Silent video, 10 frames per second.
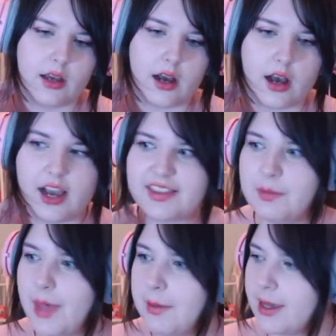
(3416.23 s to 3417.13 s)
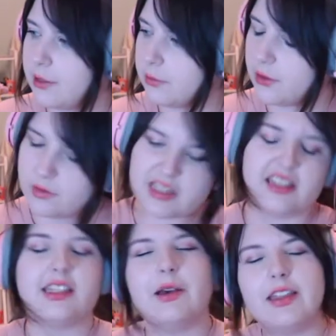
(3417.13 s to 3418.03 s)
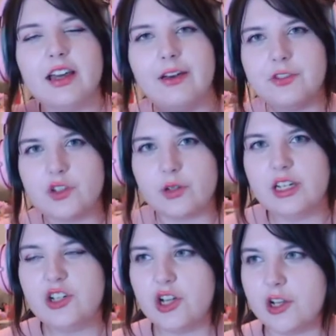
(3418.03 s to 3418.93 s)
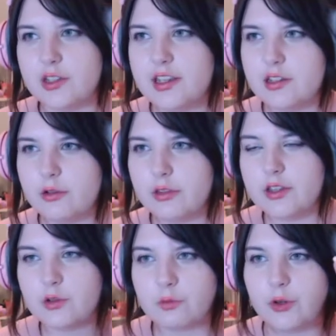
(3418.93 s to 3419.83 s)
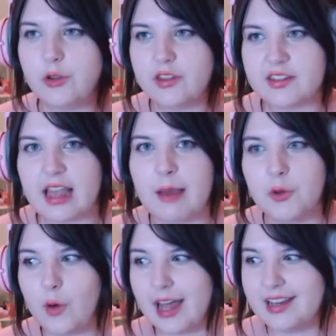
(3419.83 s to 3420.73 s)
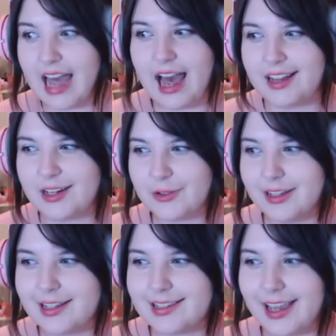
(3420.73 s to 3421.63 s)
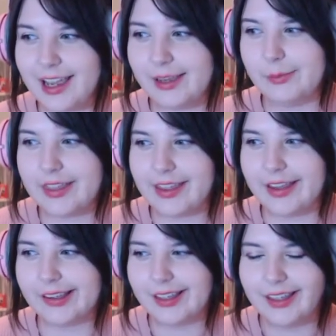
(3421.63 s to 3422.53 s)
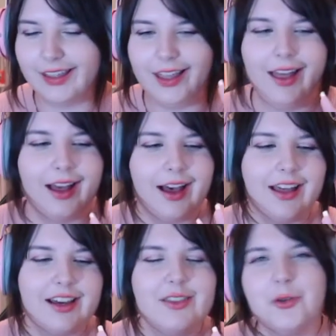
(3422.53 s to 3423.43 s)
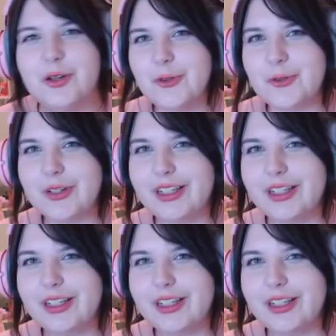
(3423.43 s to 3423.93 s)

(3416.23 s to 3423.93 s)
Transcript: I think Backpacker Ruth was in this game. I think I have screenshots. There's a there's a Ruth, a Samuel, and a Hannah in this game, I think. And I thought that was really